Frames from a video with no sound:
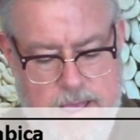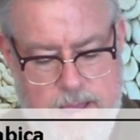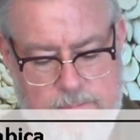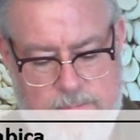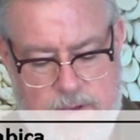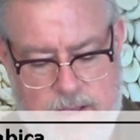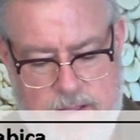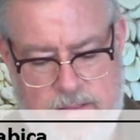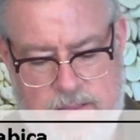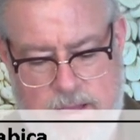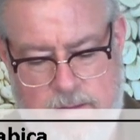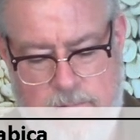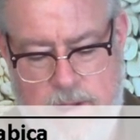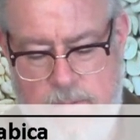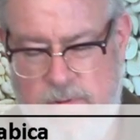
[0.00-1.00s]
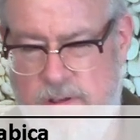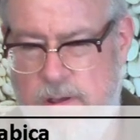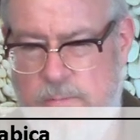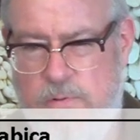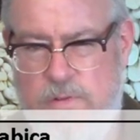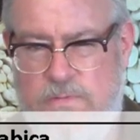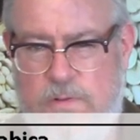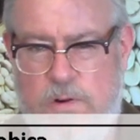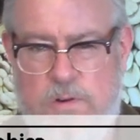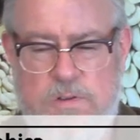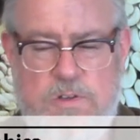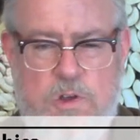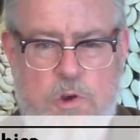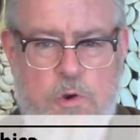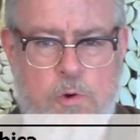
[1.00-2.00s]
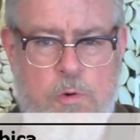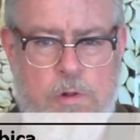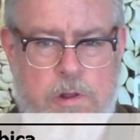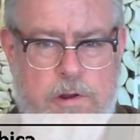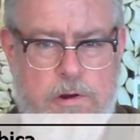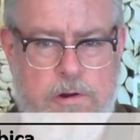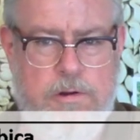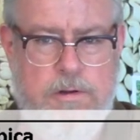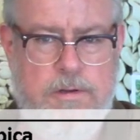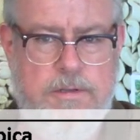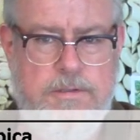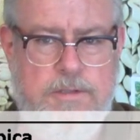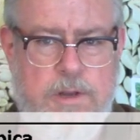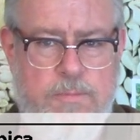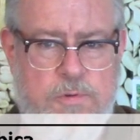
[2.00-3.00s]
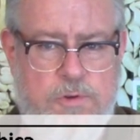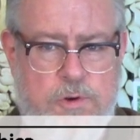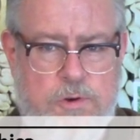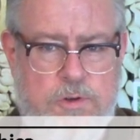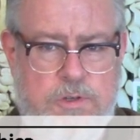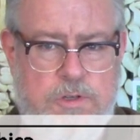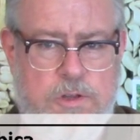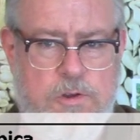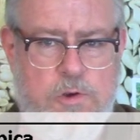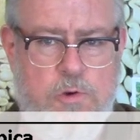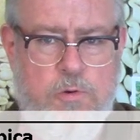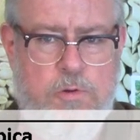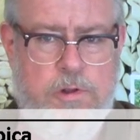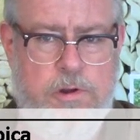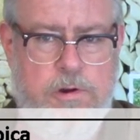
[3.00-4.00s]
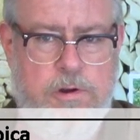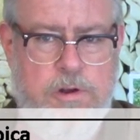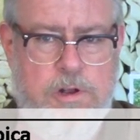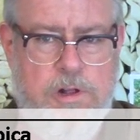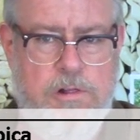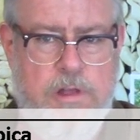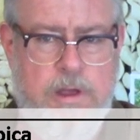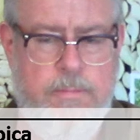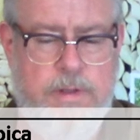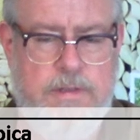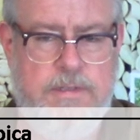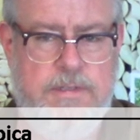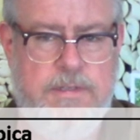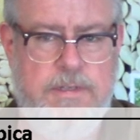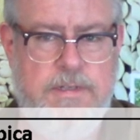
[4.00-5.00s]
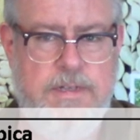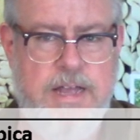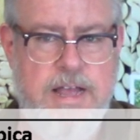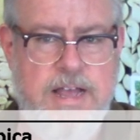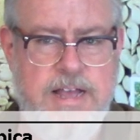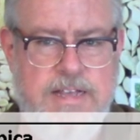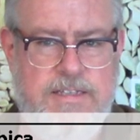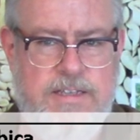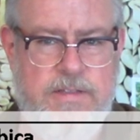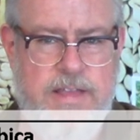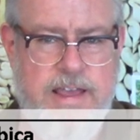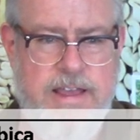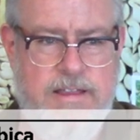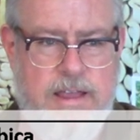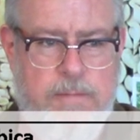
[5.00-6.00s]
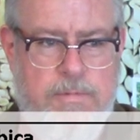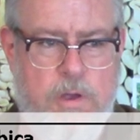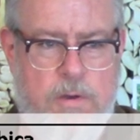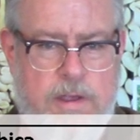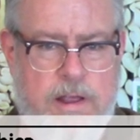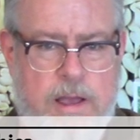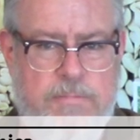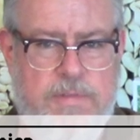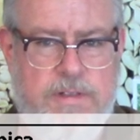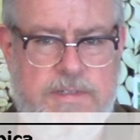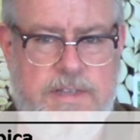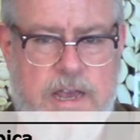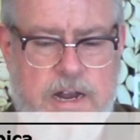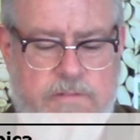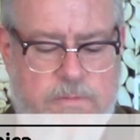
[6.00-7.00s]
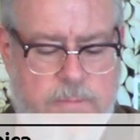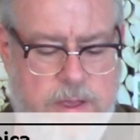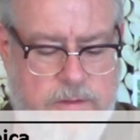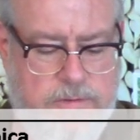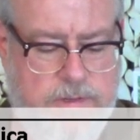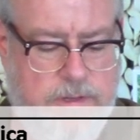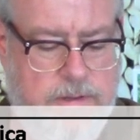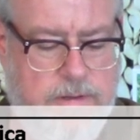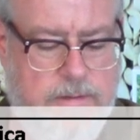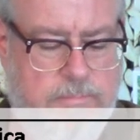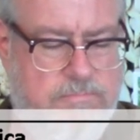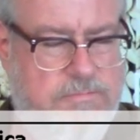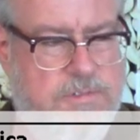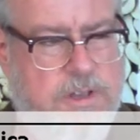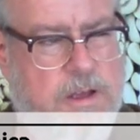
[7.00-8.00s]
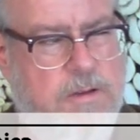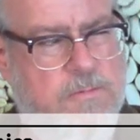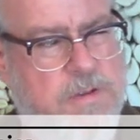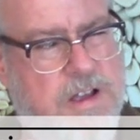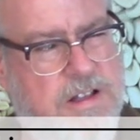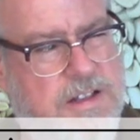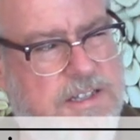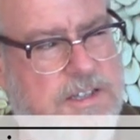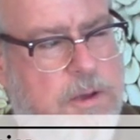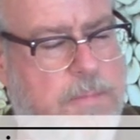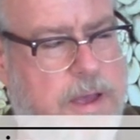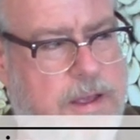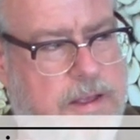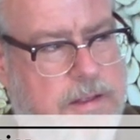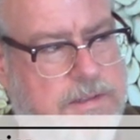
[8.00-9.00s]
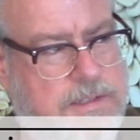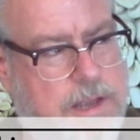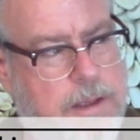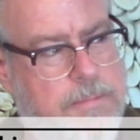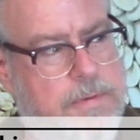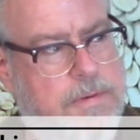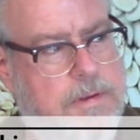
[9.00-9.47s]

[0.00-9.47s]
But Arabica prefers cooler temperatures, cooler climates. So they end up going up the side of a mountain. So, well, let's go back a step.